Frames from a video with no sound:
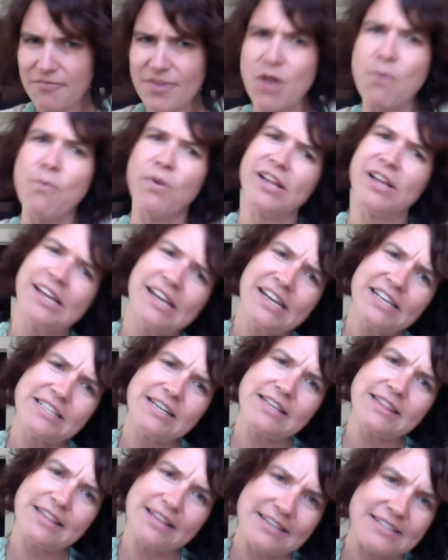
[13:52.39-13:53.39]
well, he
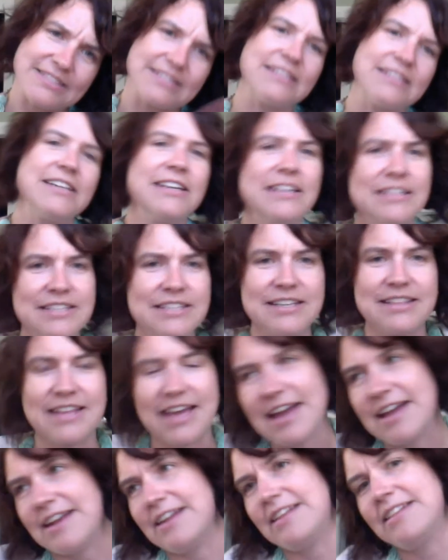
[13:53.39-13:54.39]
did this and he did
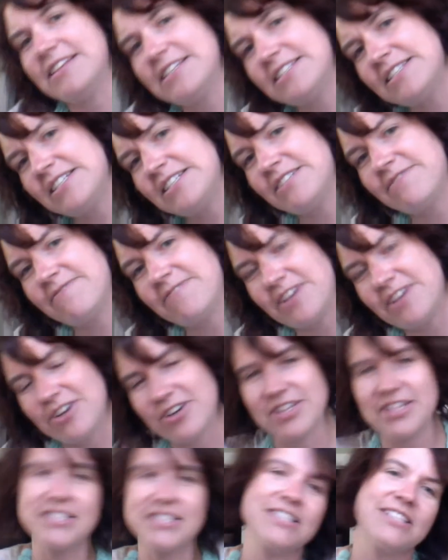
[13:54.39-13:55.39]
that, and this isn't fair
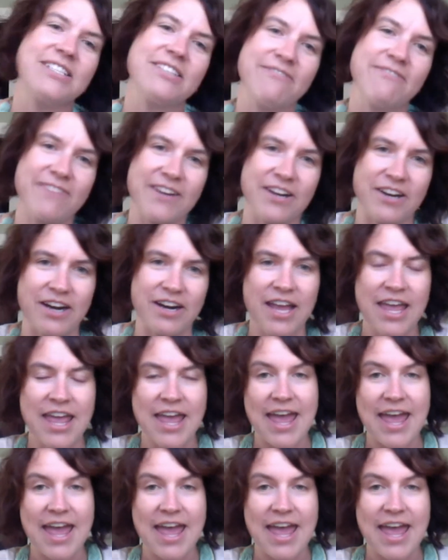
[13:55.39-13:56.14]
and this isn't fair.